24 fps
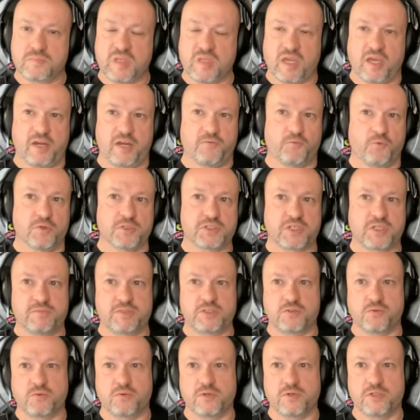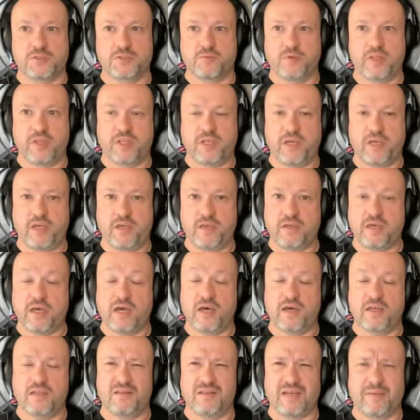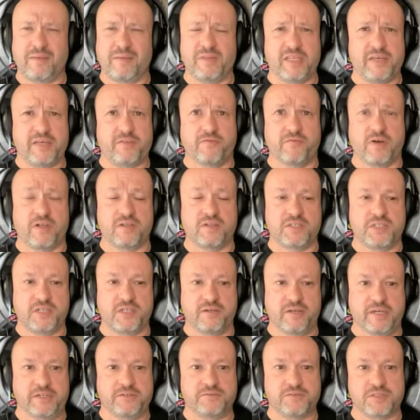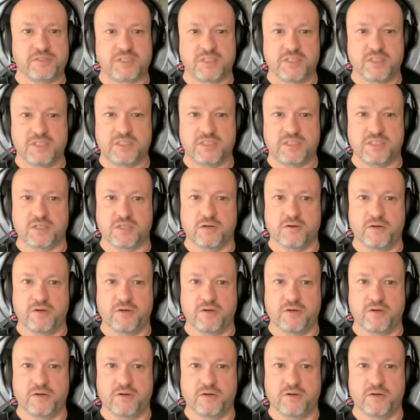And if worse comes to worse, when they, I believe the volunteer interest list is